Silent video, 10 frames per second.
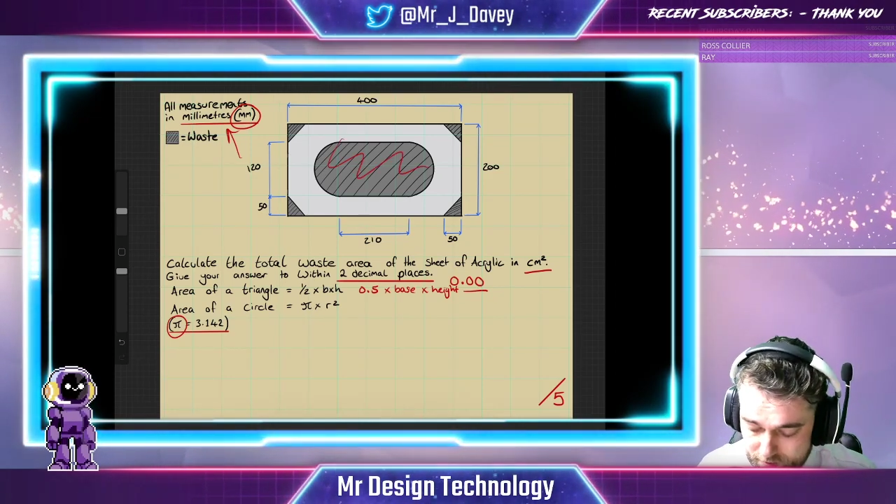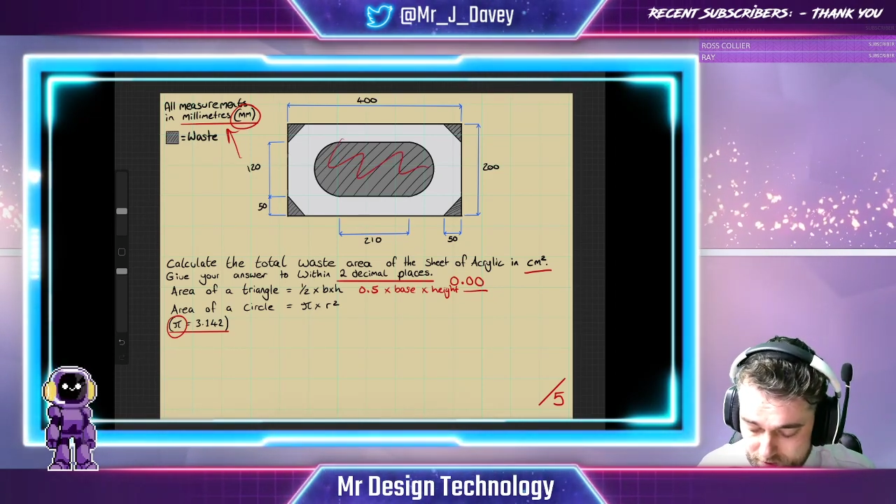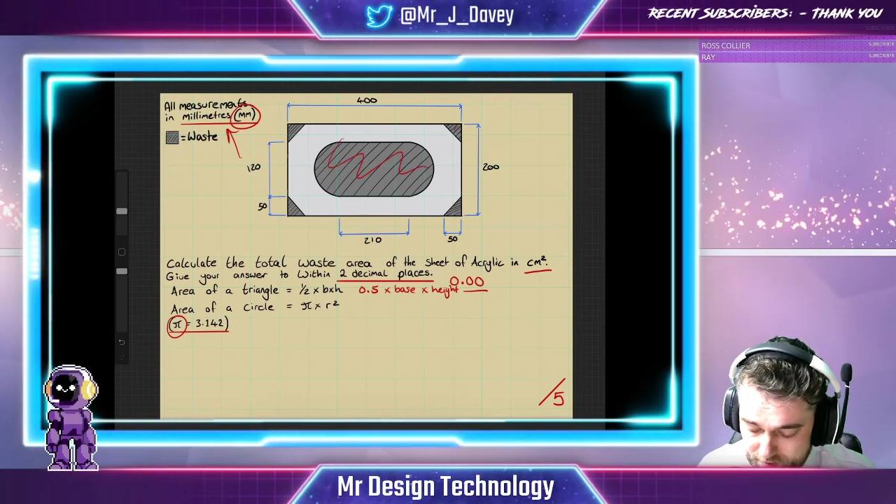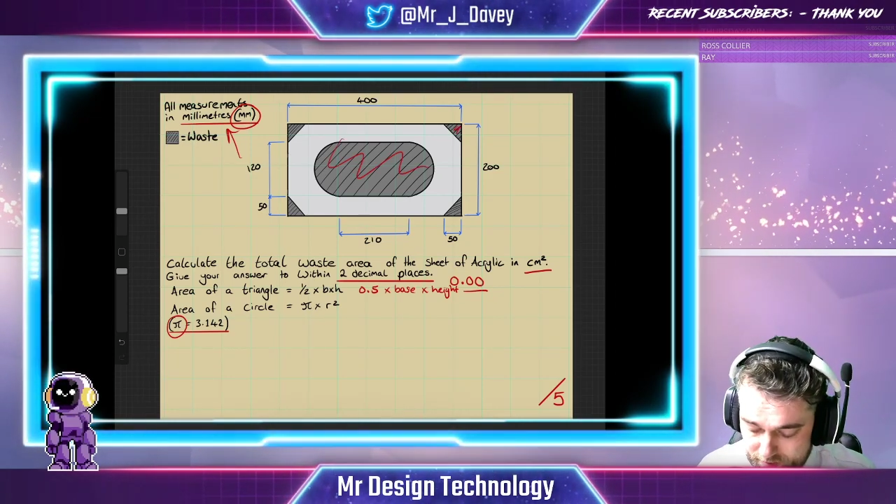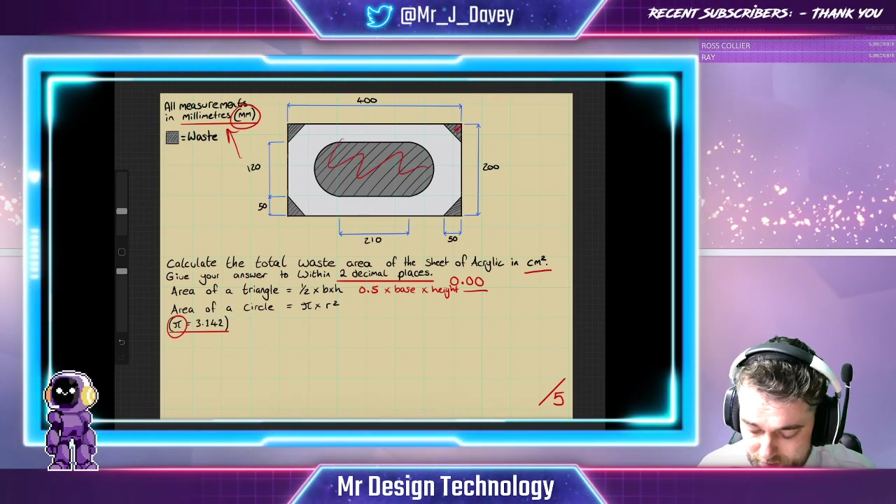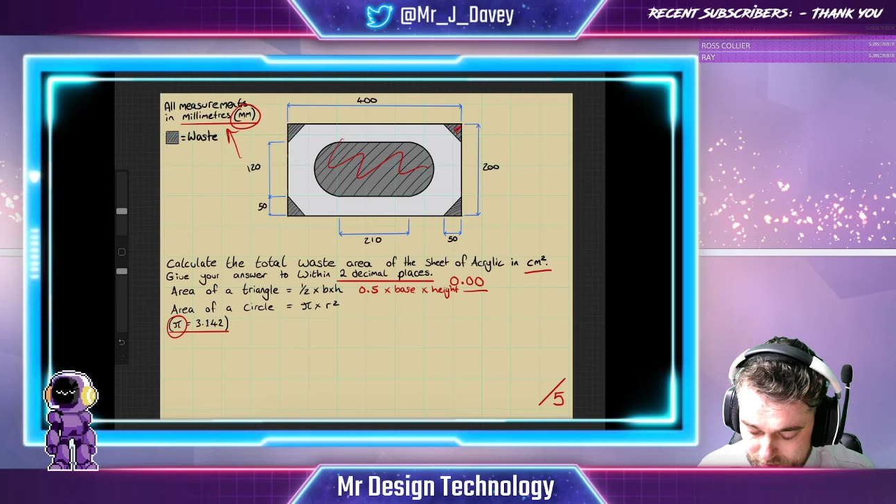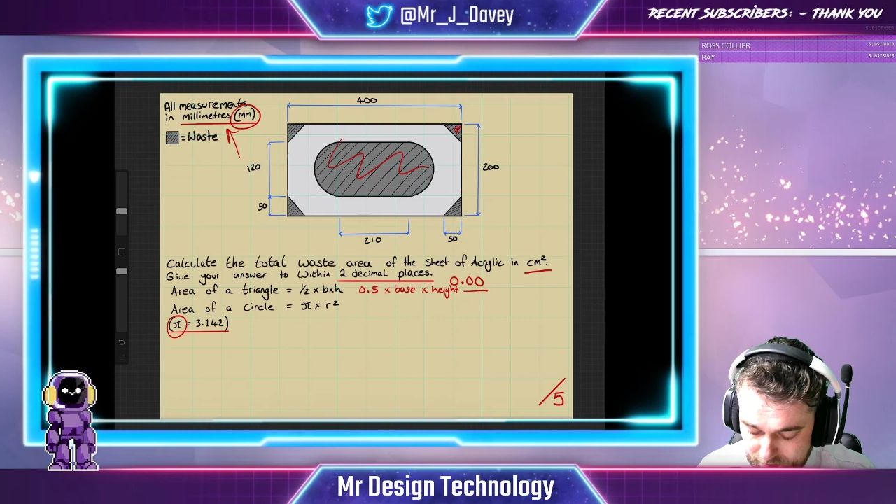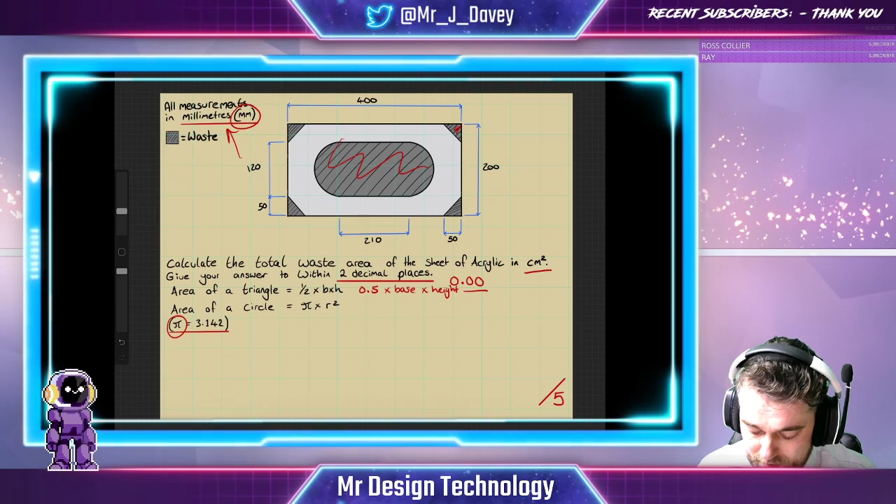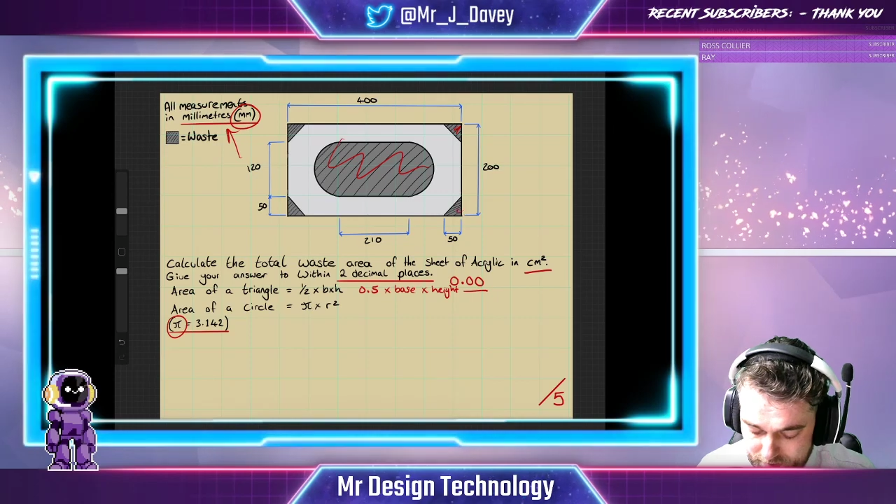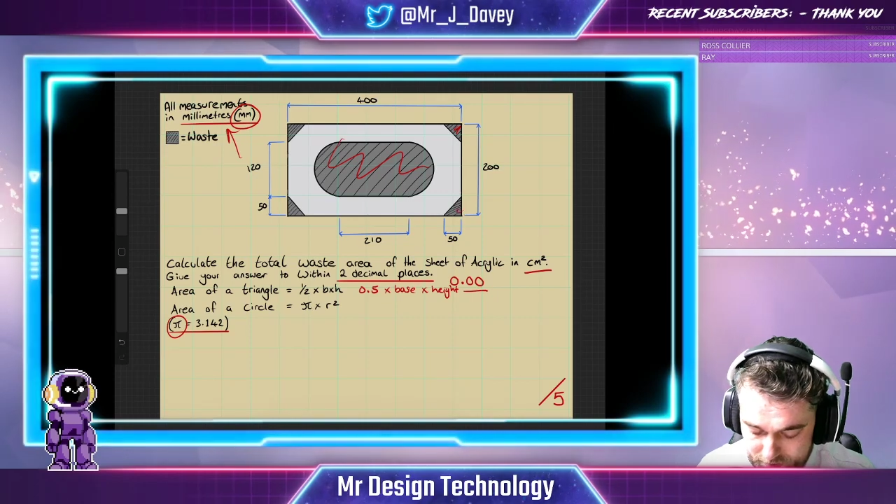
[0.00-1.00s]
and this,
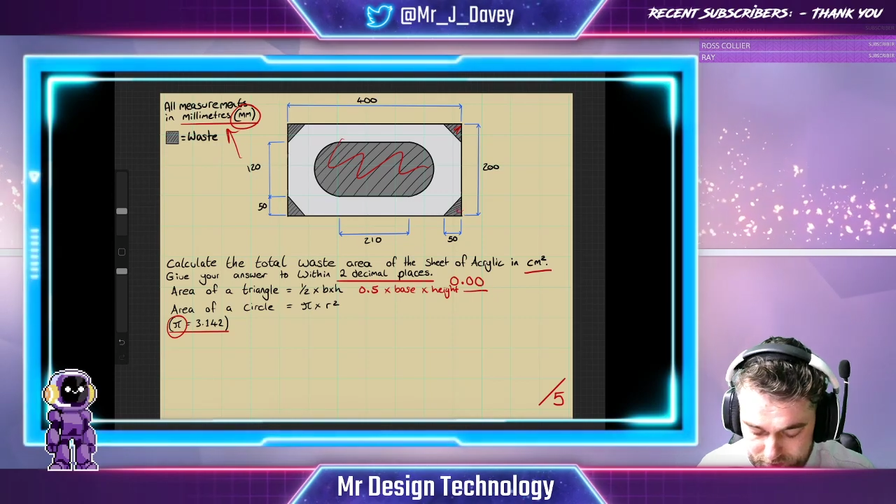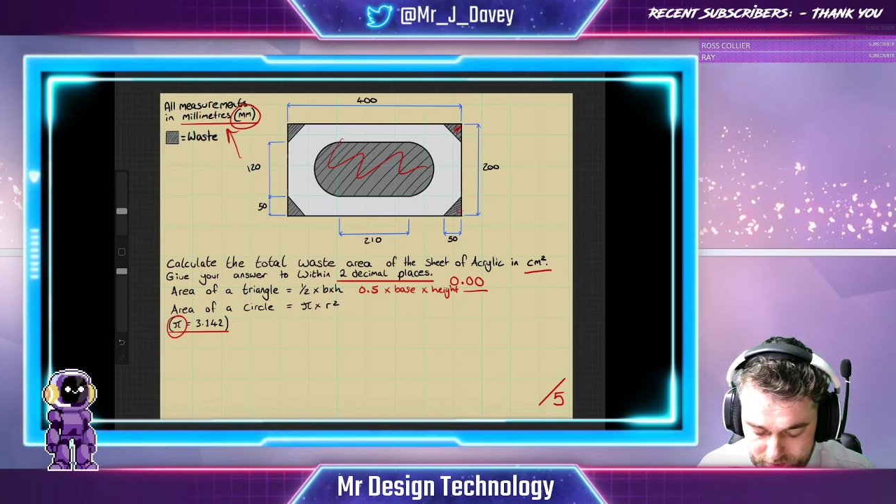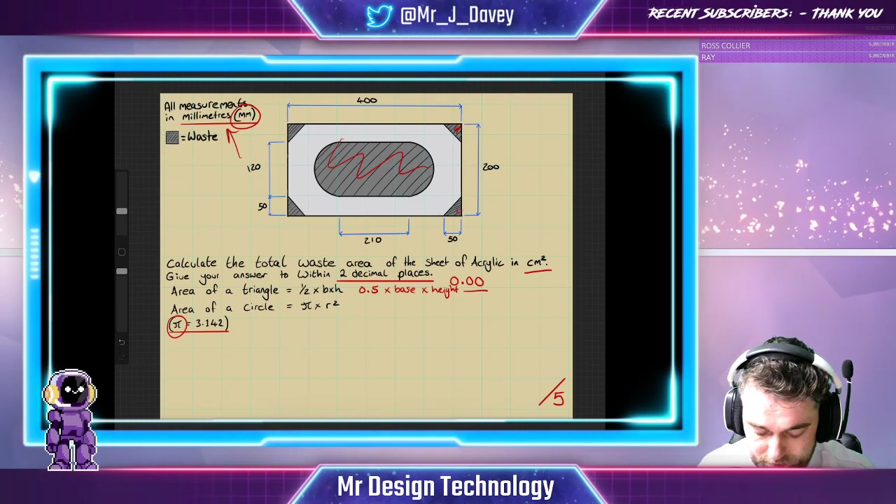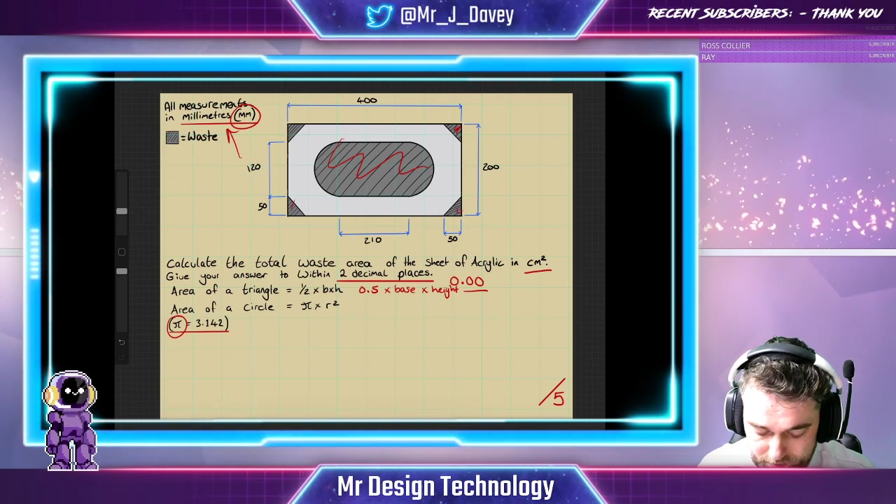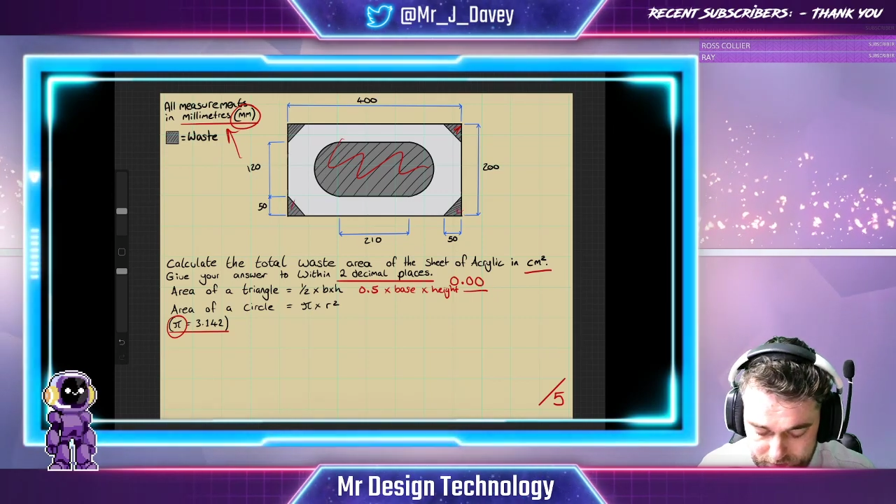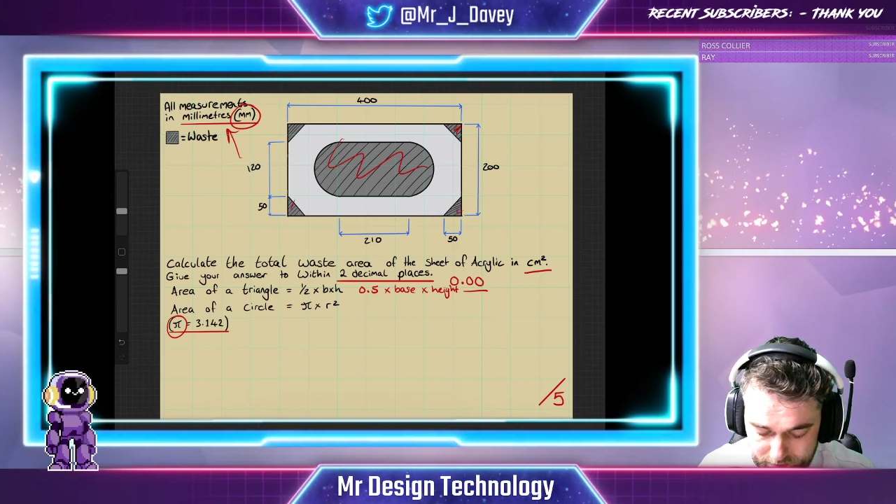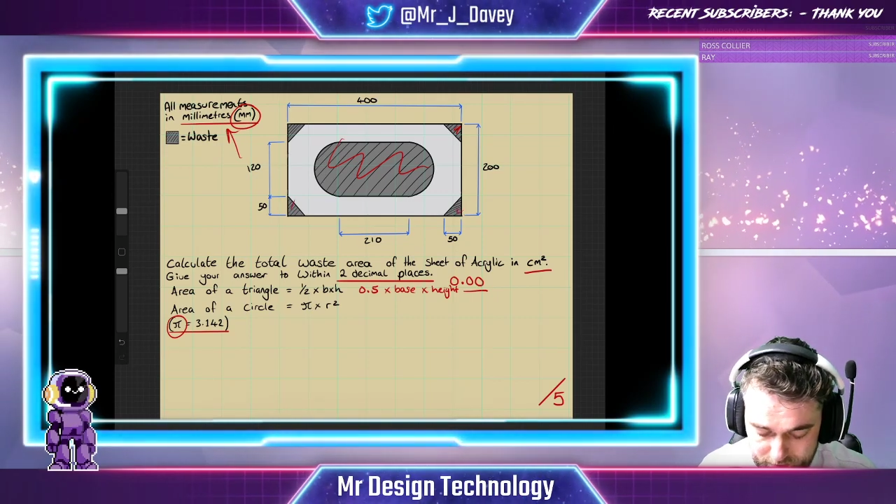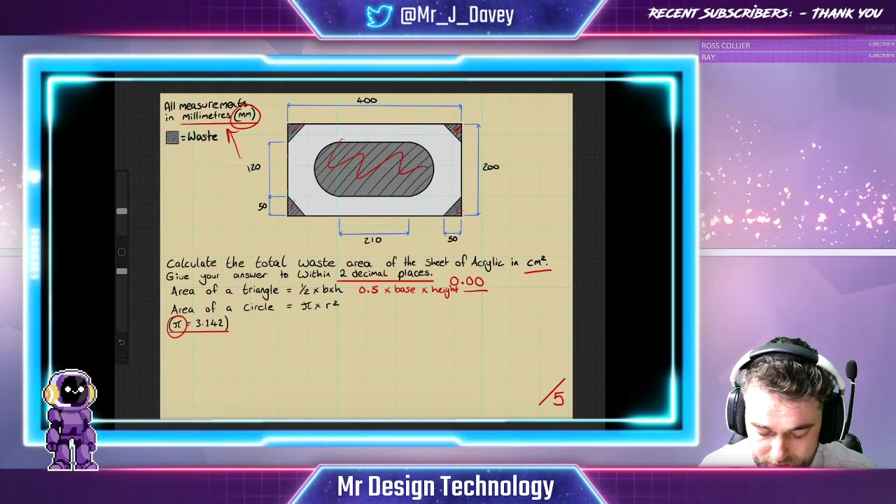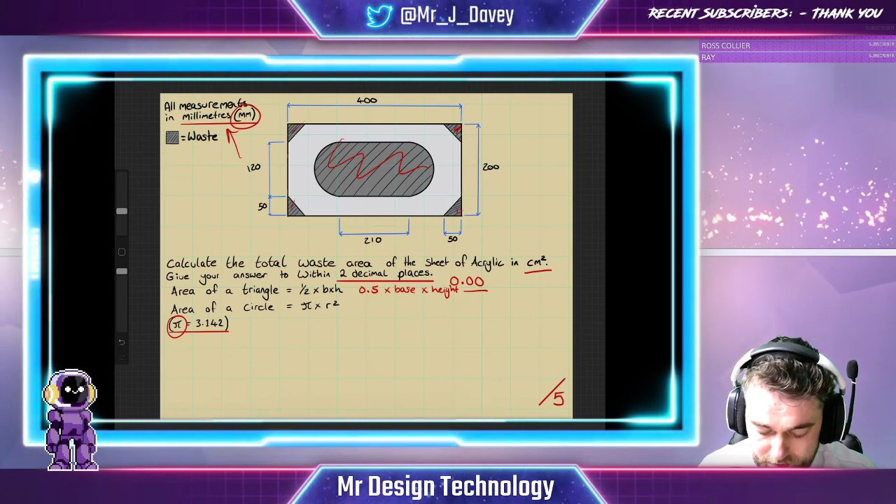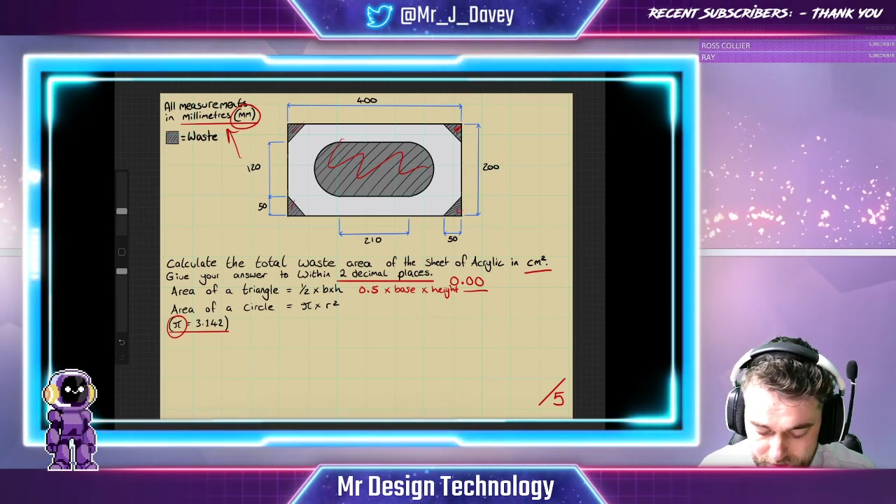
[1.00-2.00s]
and this, and this,
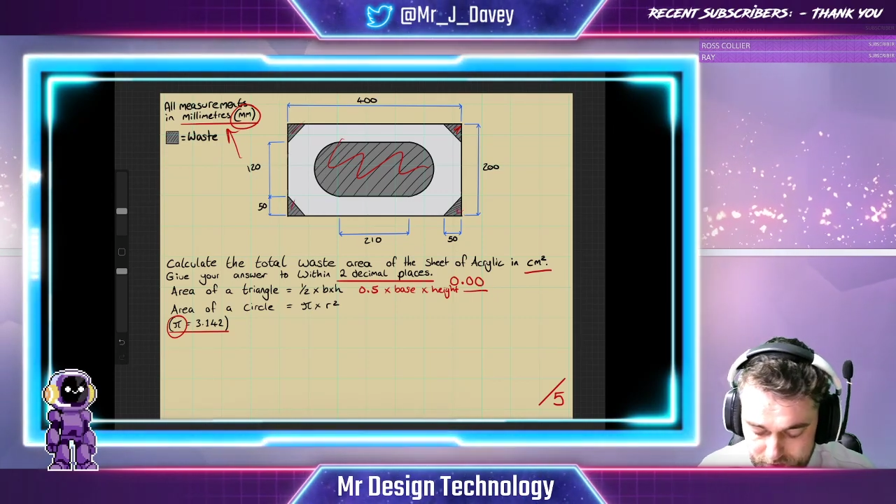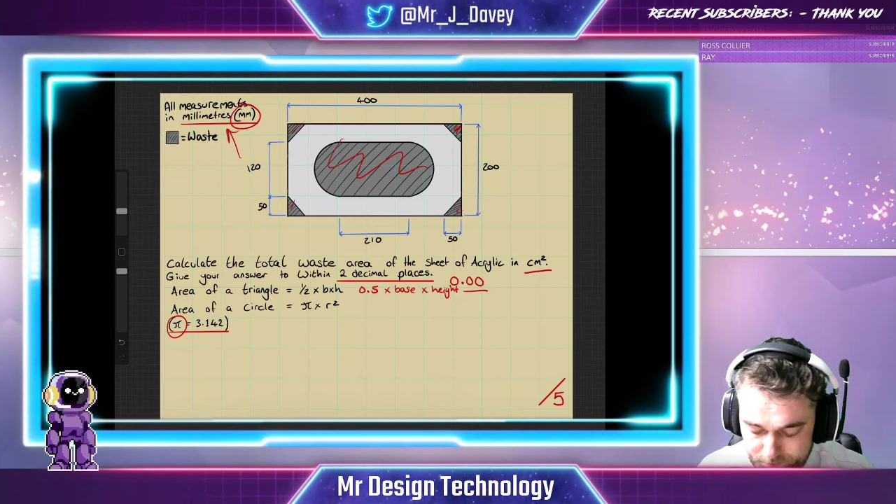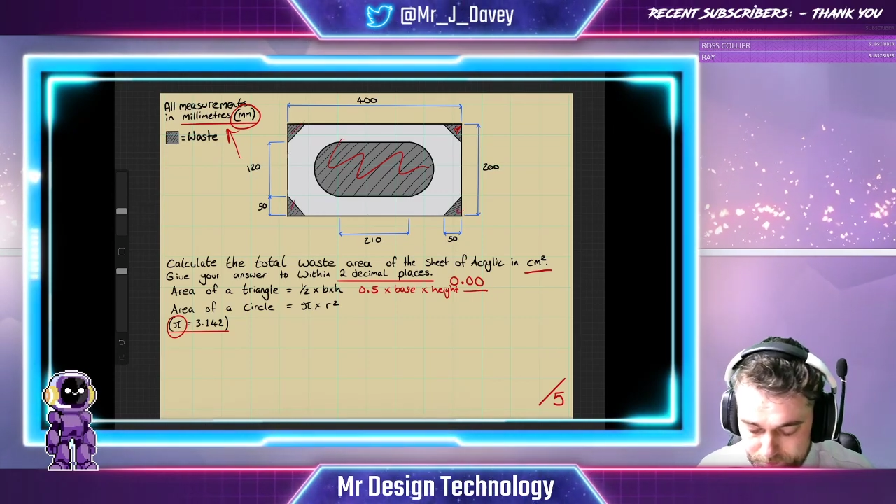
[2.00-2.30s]
and this,